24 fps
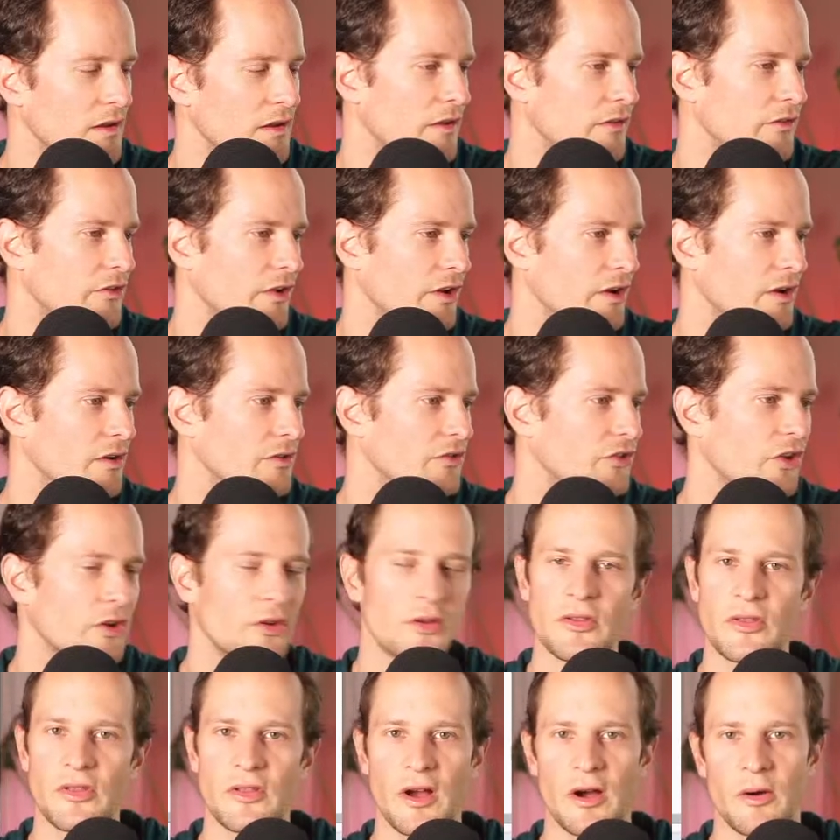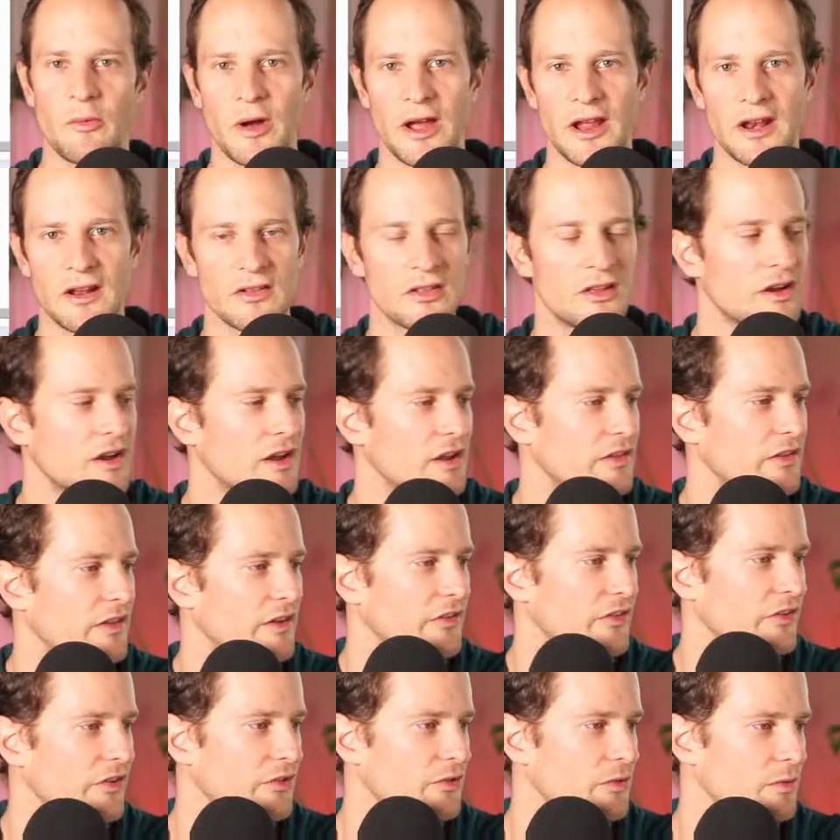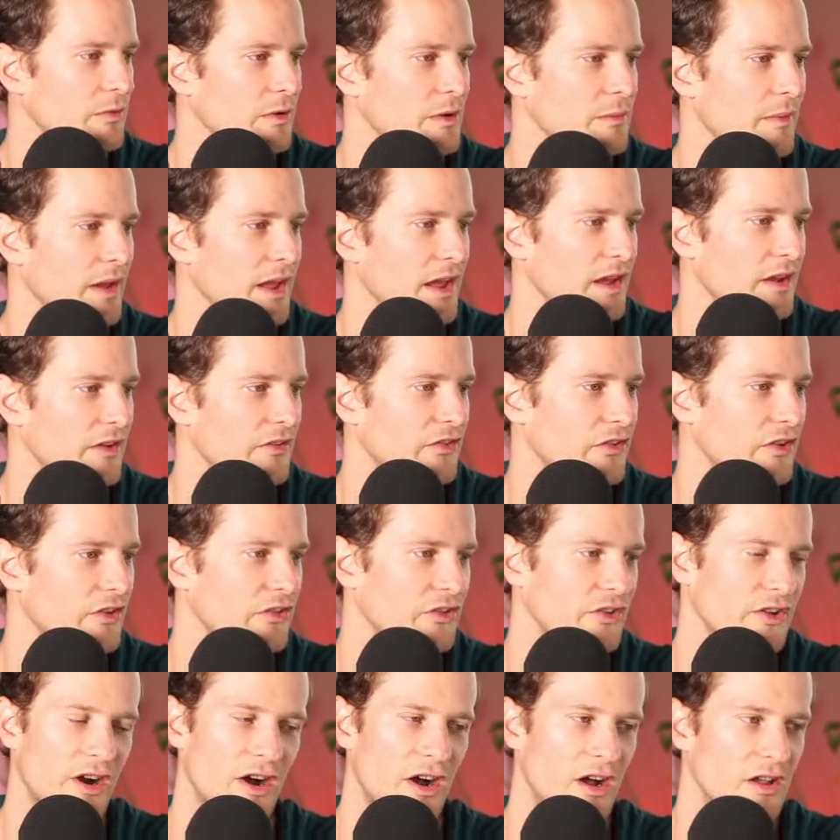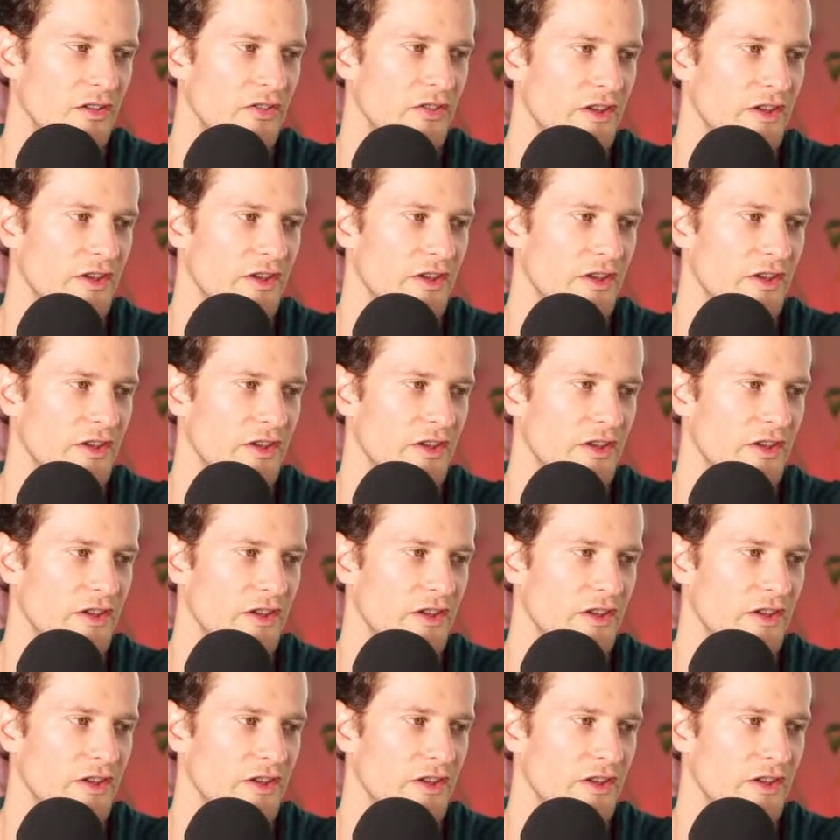so a way to look at this is when we make a syscall,